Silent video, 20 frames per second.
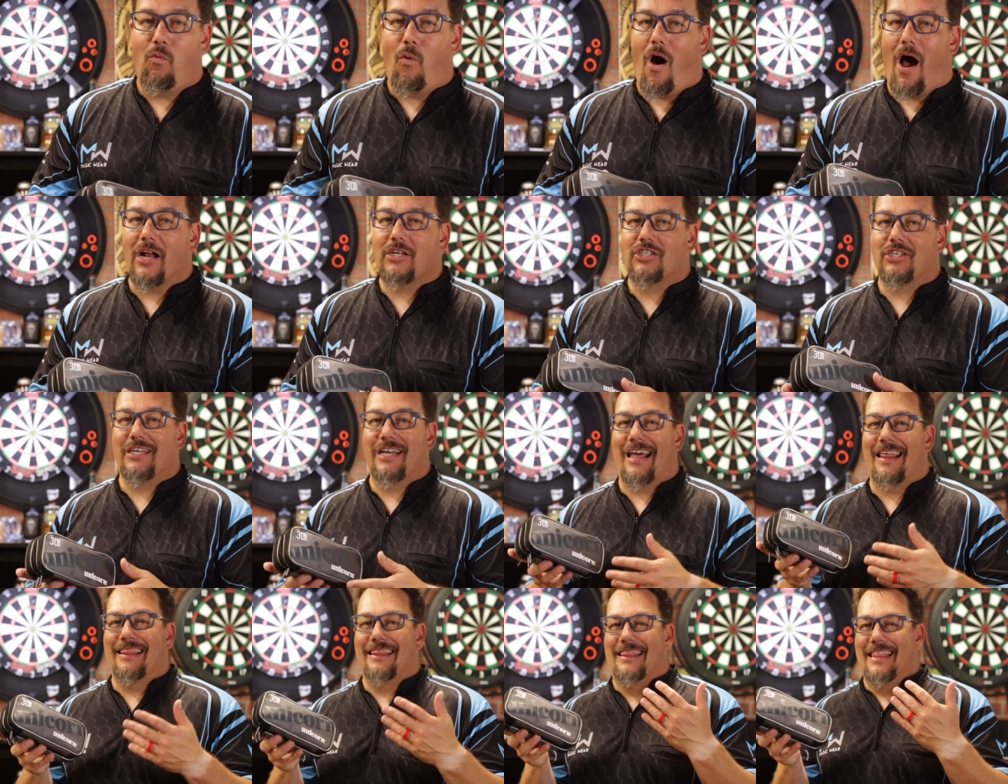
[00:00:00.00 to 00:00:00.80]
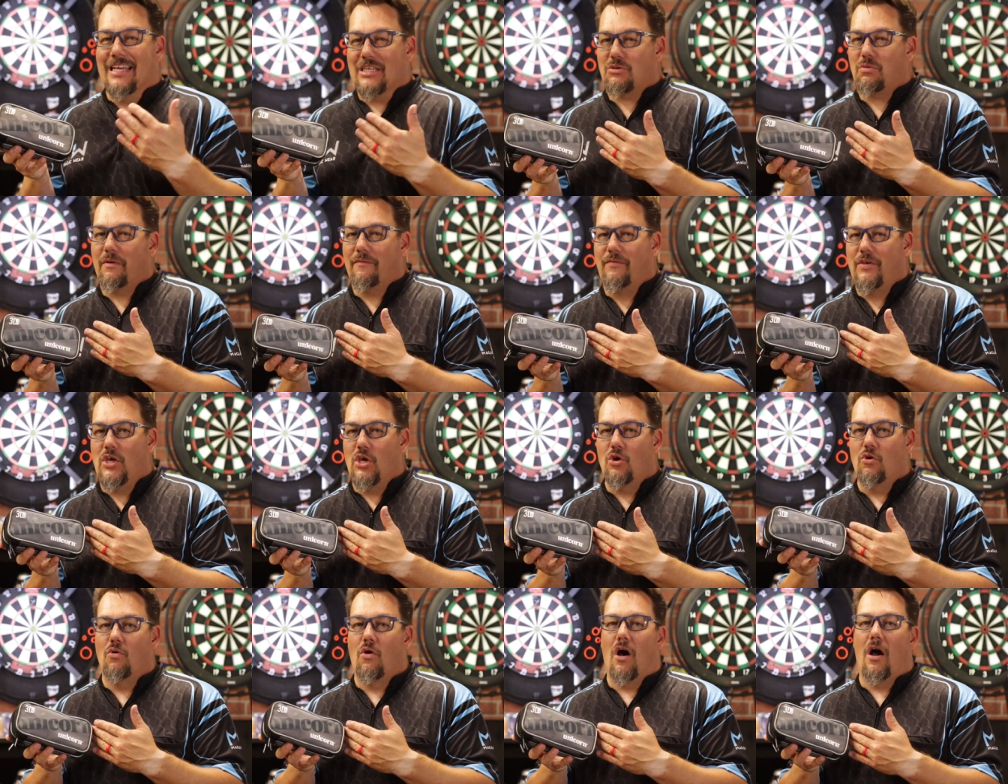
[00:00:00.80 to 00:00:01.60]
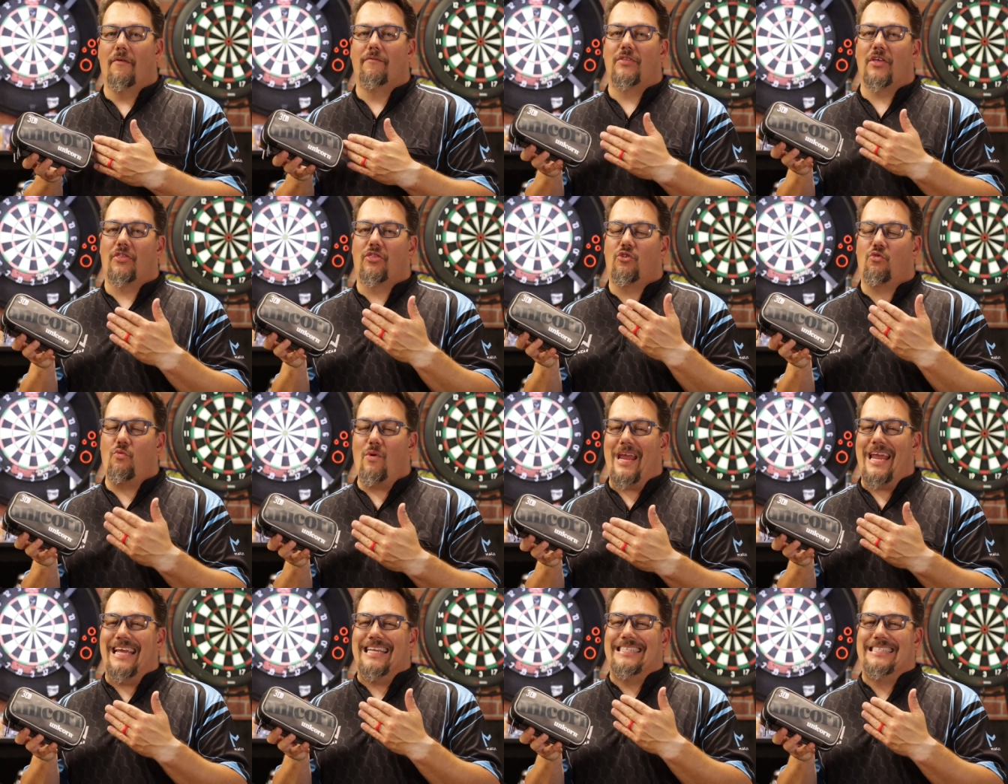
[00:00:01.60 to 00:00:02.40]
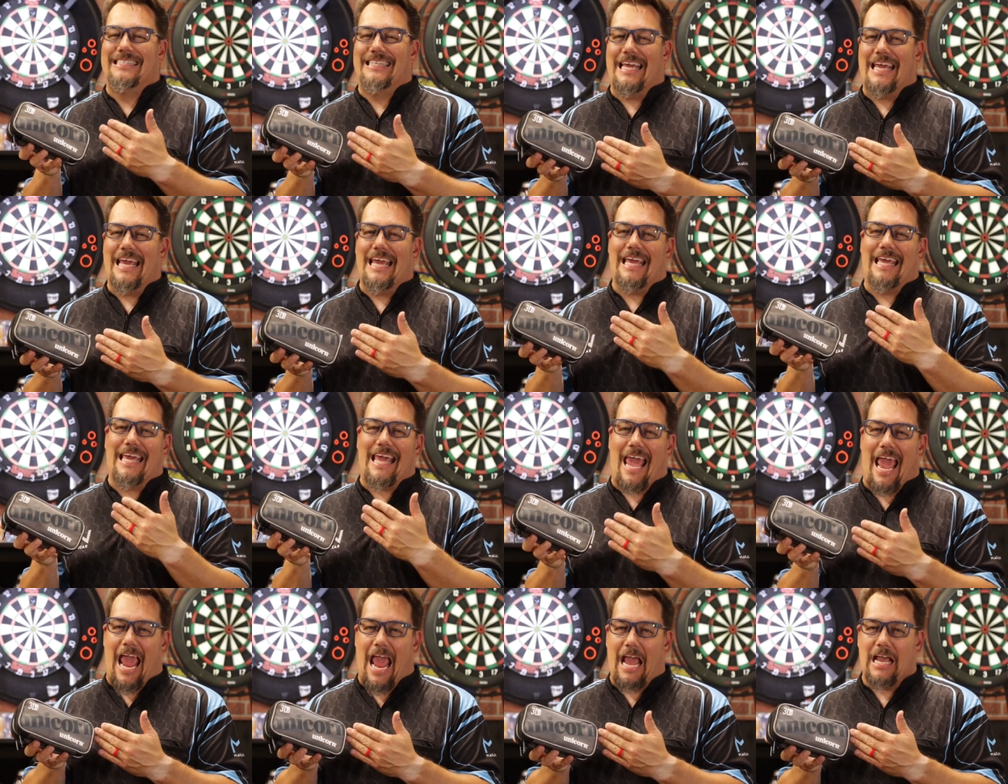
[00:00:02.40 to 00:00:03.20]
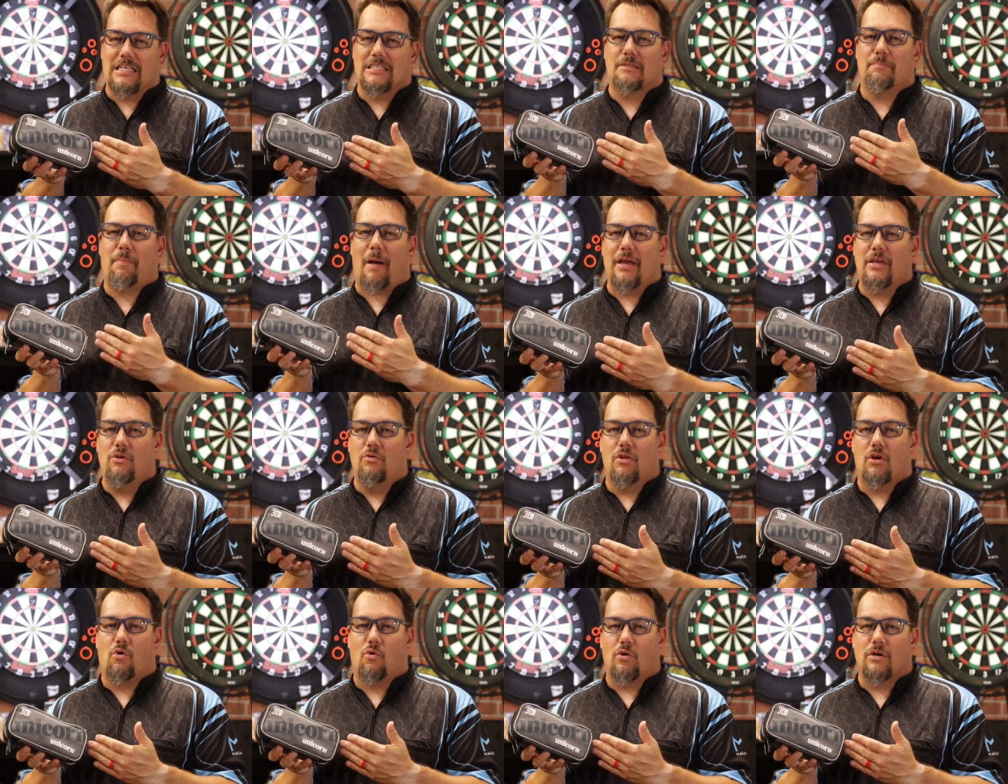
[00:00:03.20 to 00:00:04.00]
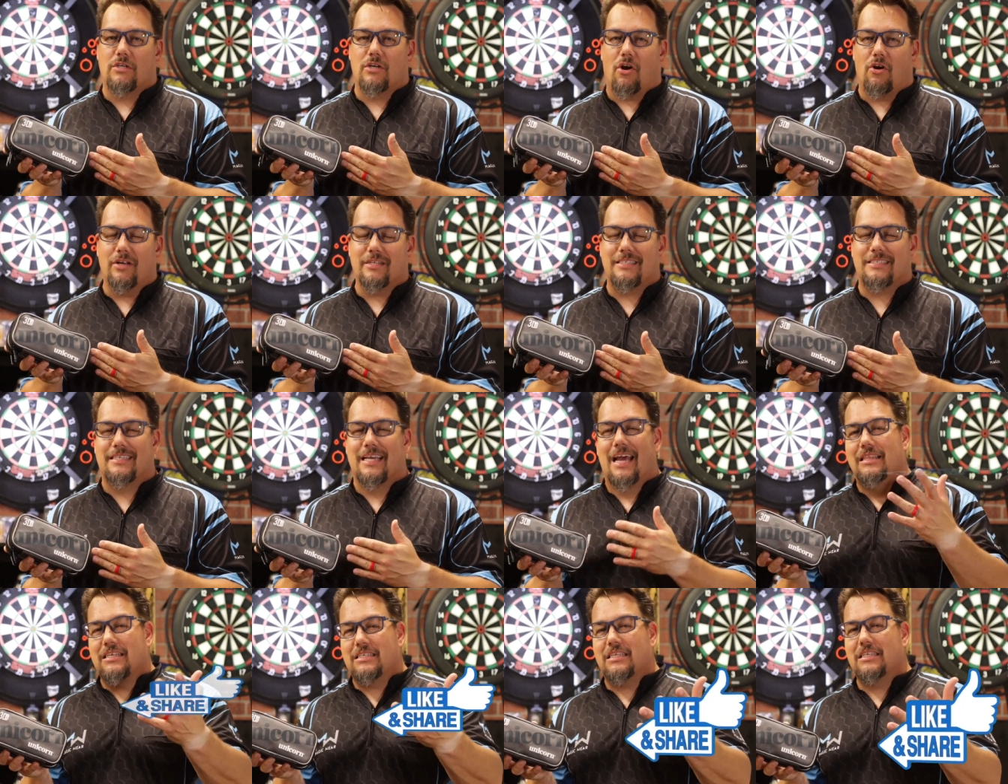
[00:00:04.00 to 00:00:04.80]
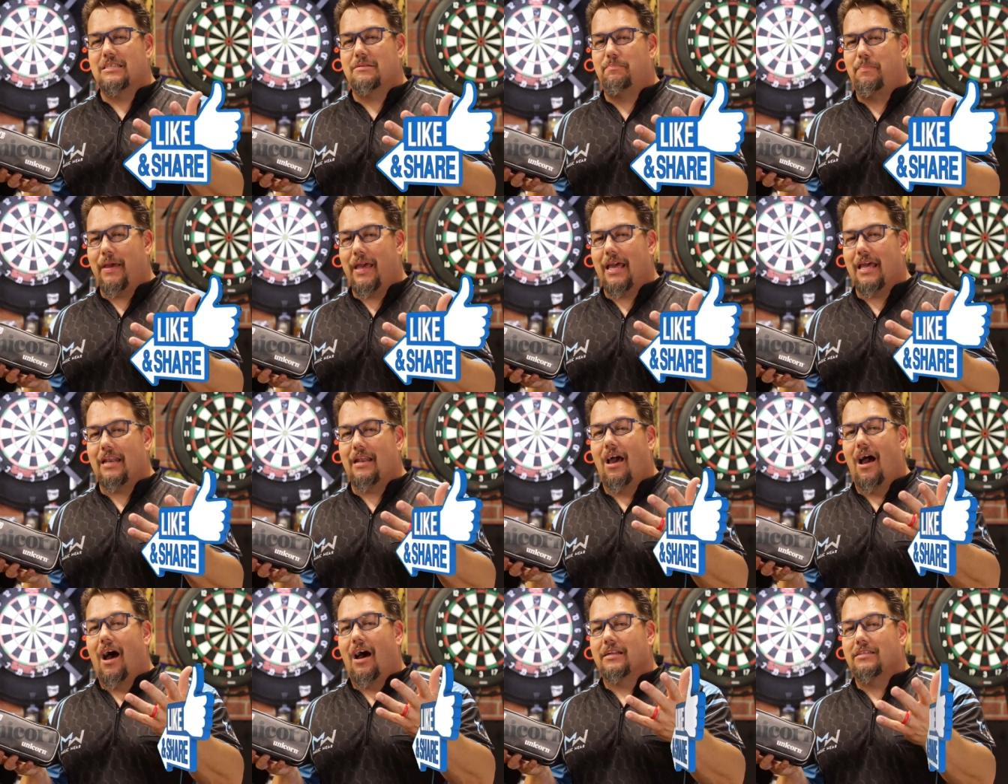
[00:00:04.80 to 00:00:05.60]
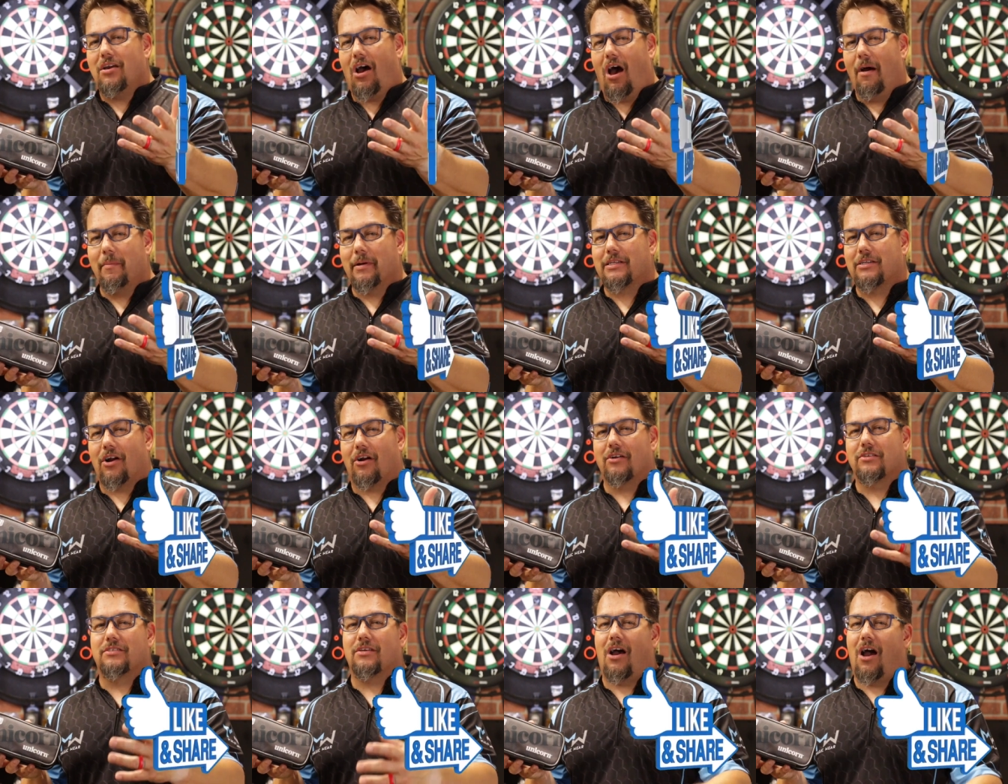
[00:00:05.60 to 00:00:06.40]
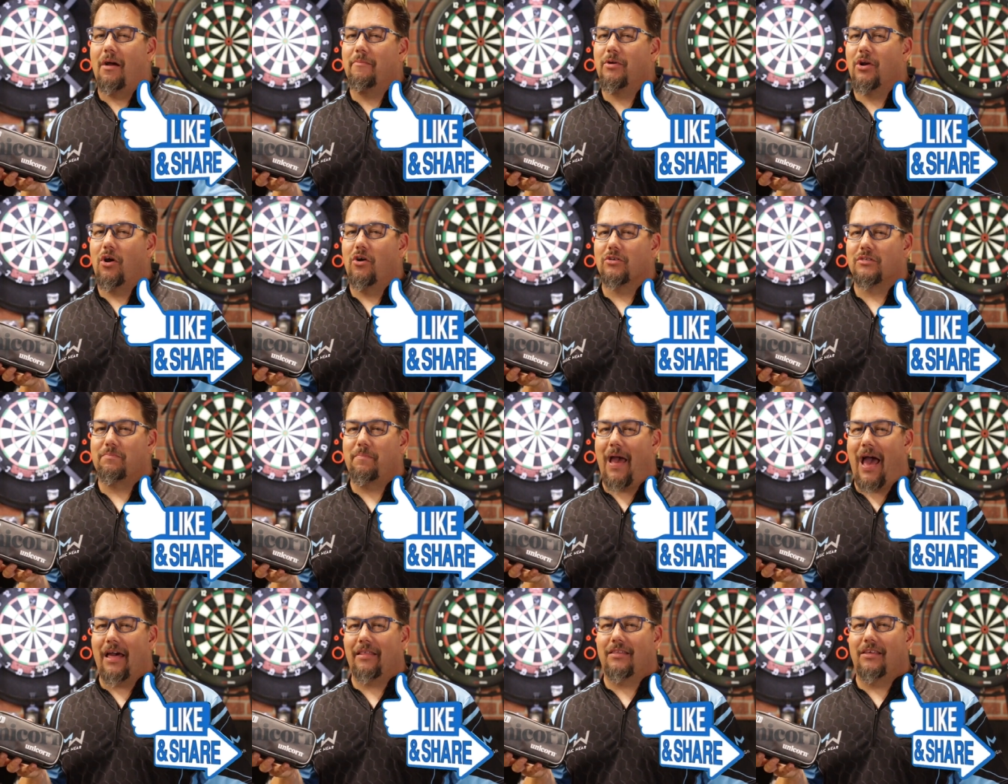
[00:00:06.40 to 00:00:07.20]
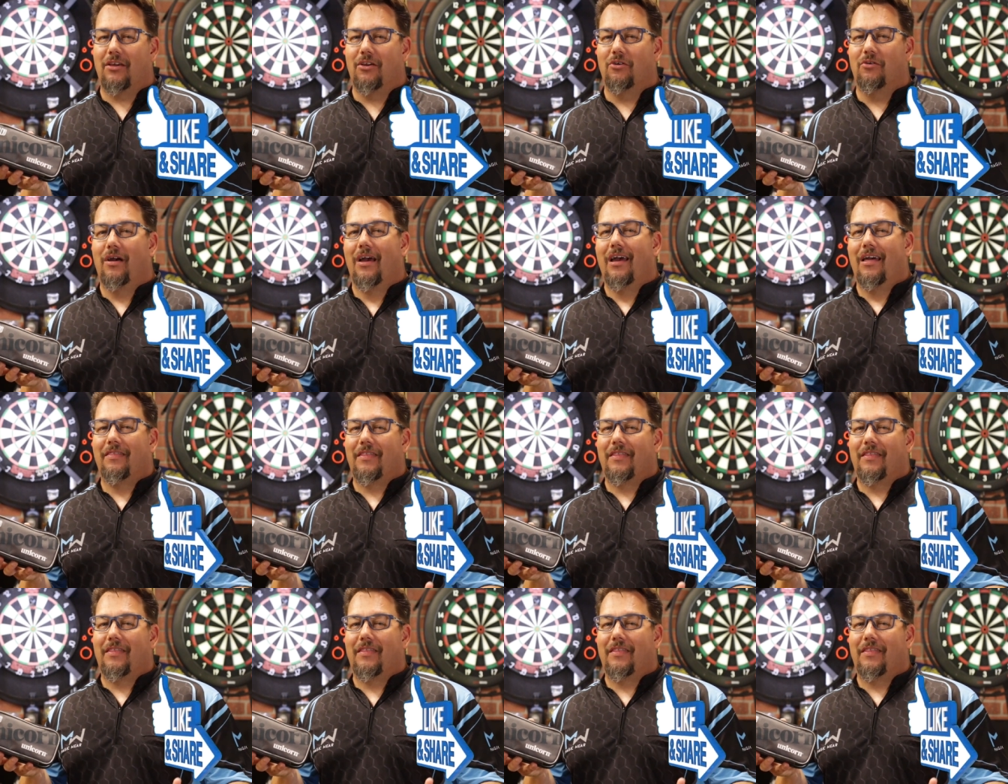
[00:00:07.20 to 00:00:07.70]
watching this review of the 3D case by Unicorn Darts. This has been Atomic Darts. I'm your host, Matthew.